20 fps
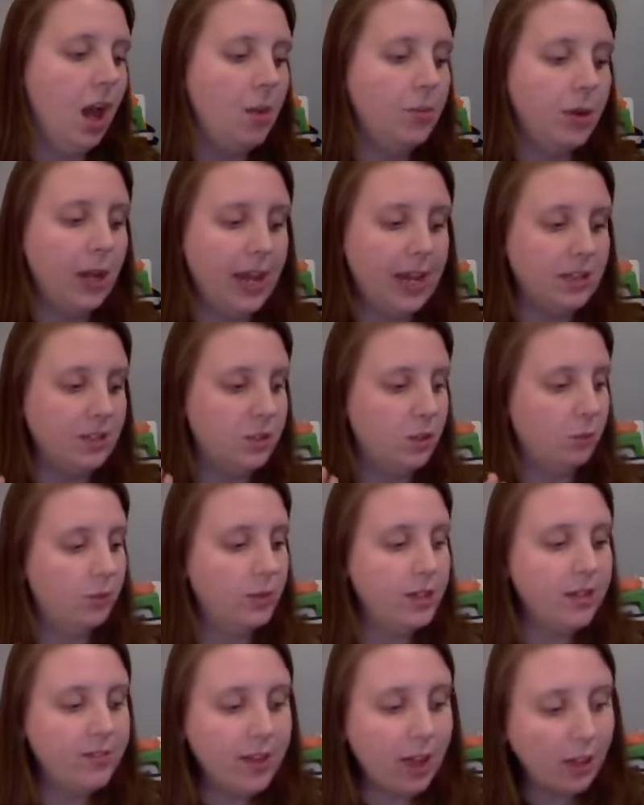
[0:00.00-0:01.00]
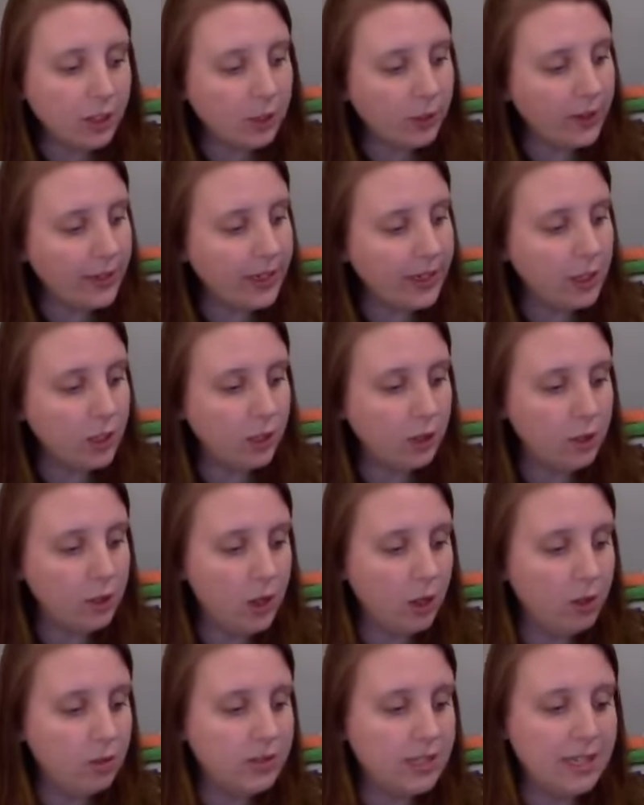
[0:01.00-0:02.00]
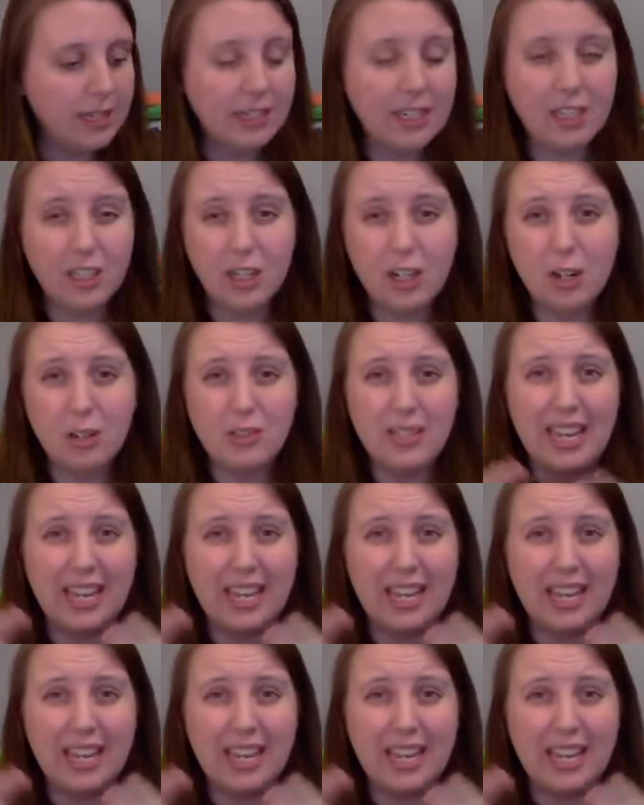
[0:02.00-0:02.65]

Okay, so reevaluating your nose and need to knows,